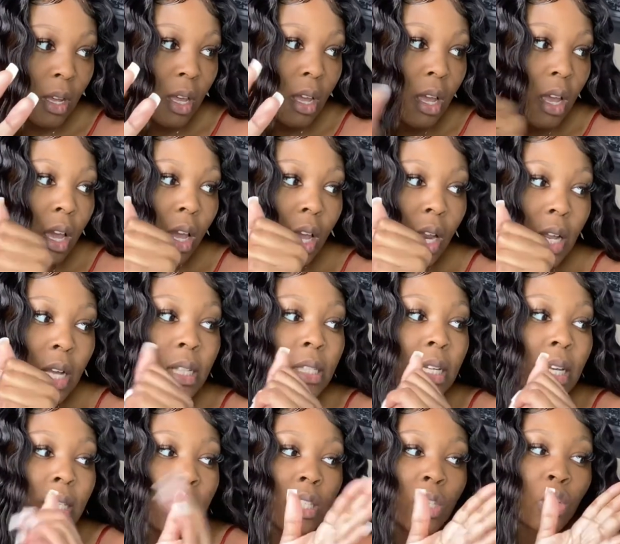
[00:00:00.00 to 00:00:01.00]
and it
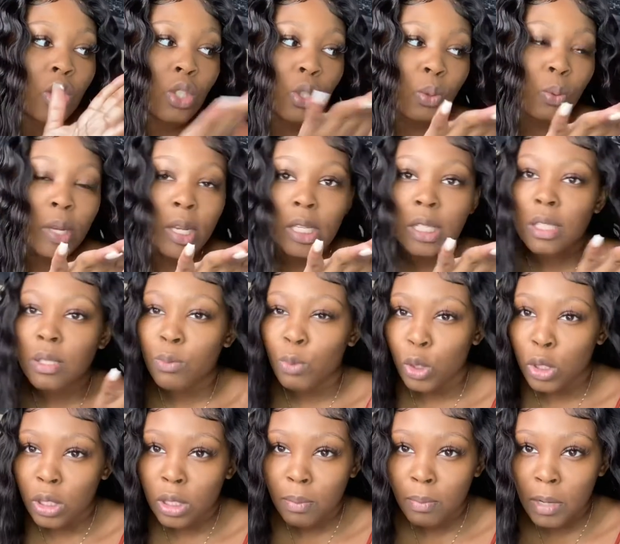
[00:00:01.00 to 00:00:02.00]
says it's a Swiss,
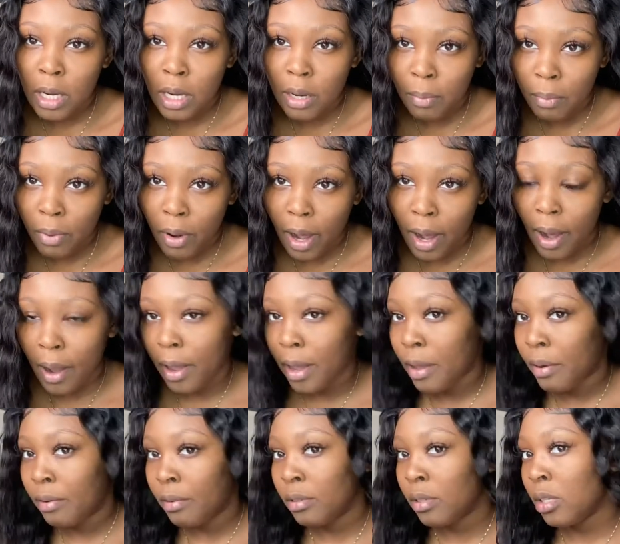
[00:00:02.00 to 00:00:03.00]
which is medium brown,
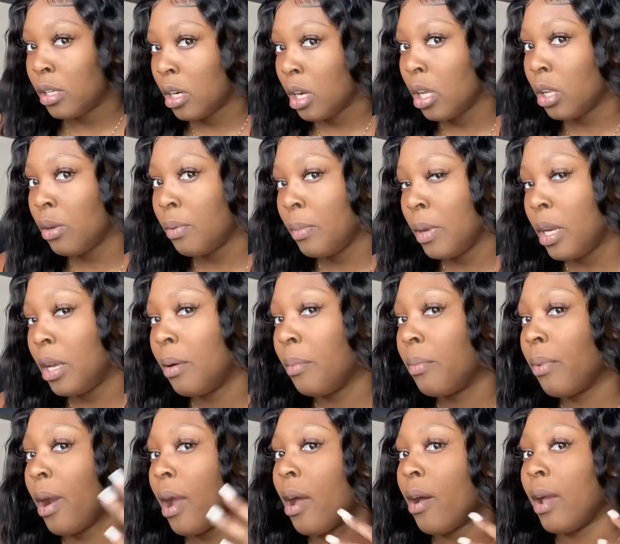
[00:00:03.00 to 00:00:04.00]
and the color medium
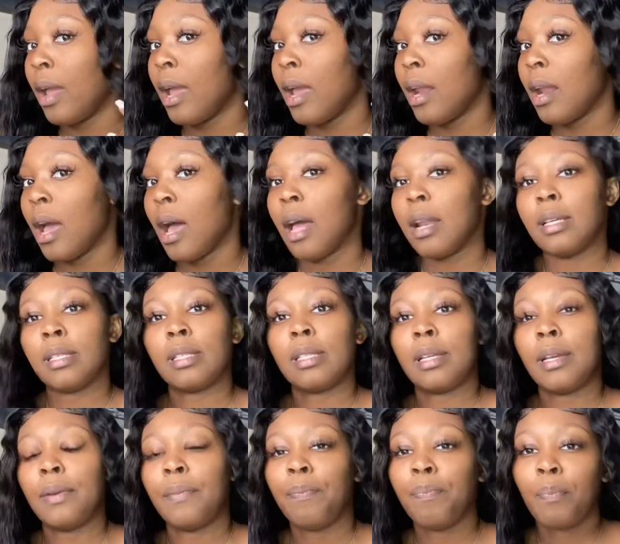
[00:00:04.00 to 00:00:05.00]
brown. And
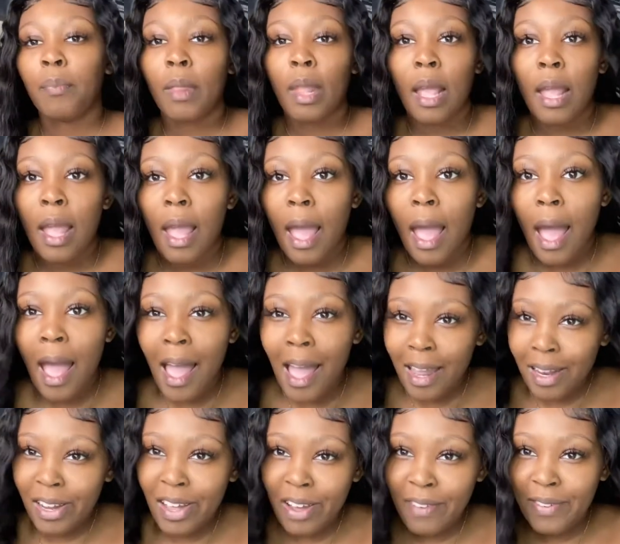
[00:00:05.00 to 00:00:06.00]
honestly, I
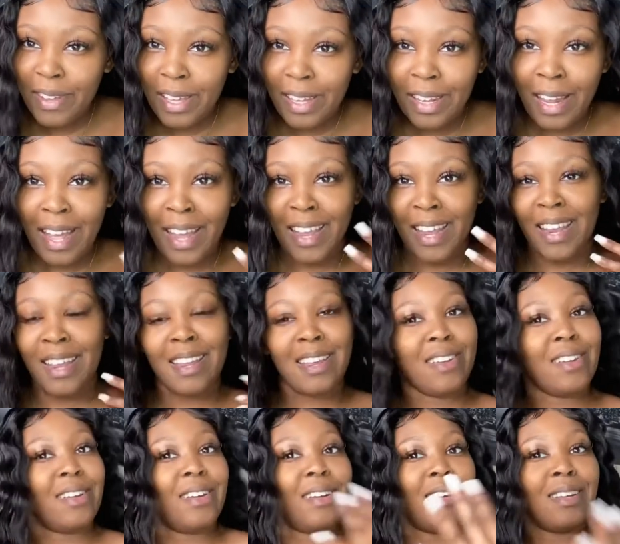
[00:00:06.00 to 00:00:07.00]
love it. Like,
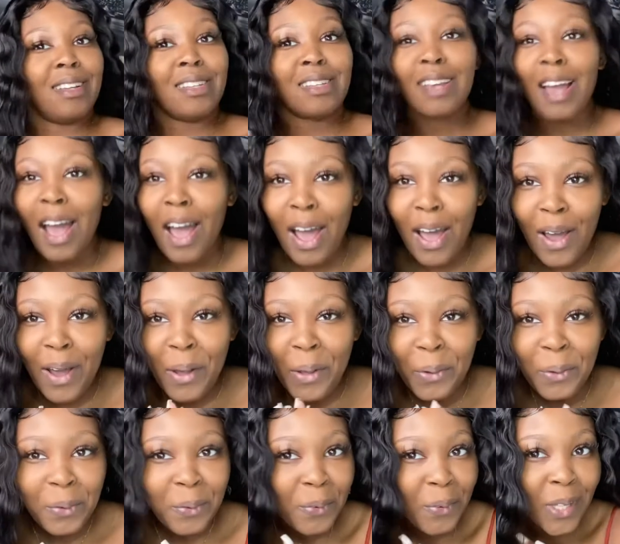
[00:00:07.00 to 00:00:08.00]

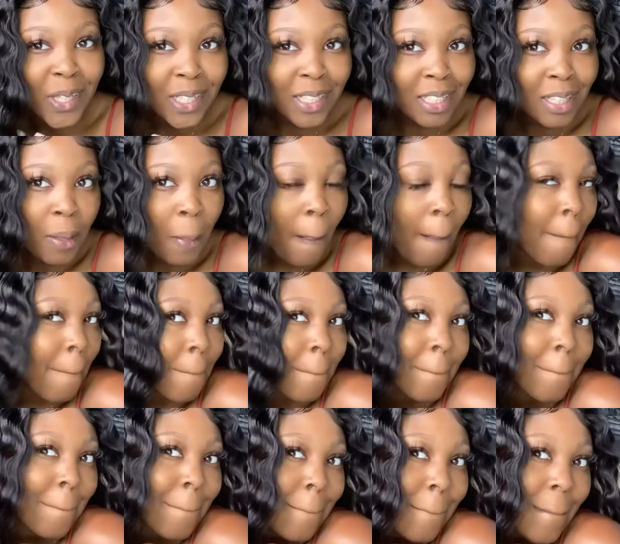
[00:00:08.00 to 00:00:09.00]
y'all,
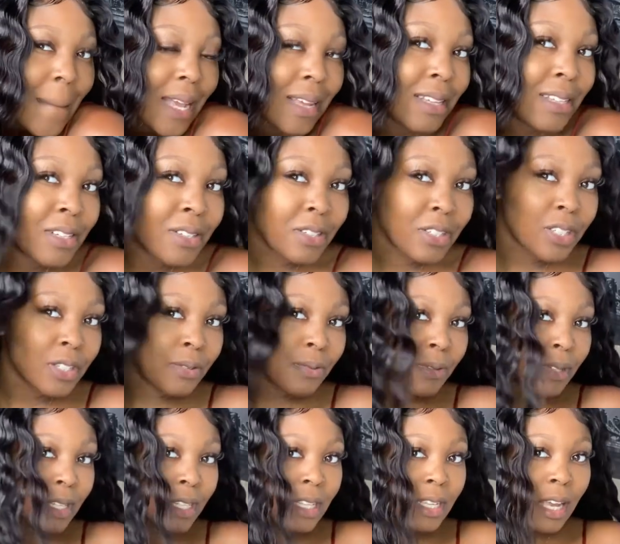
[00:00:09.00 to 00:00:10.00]
you should
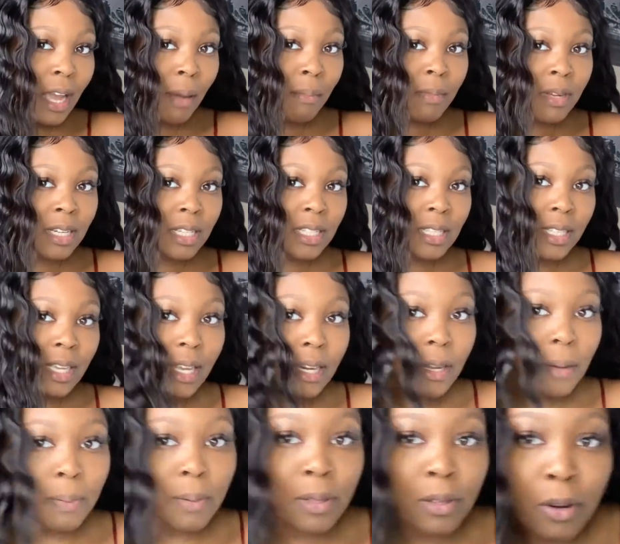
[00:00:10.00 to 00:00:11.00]
really, I'm gonna stand
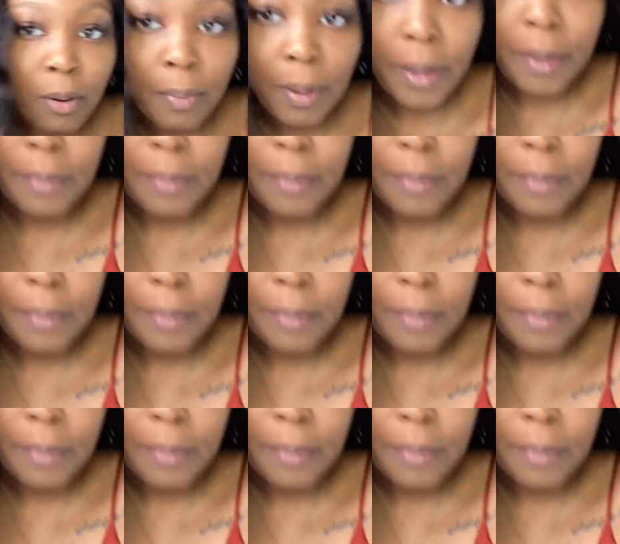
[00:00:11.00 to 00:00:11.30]
up a little bit,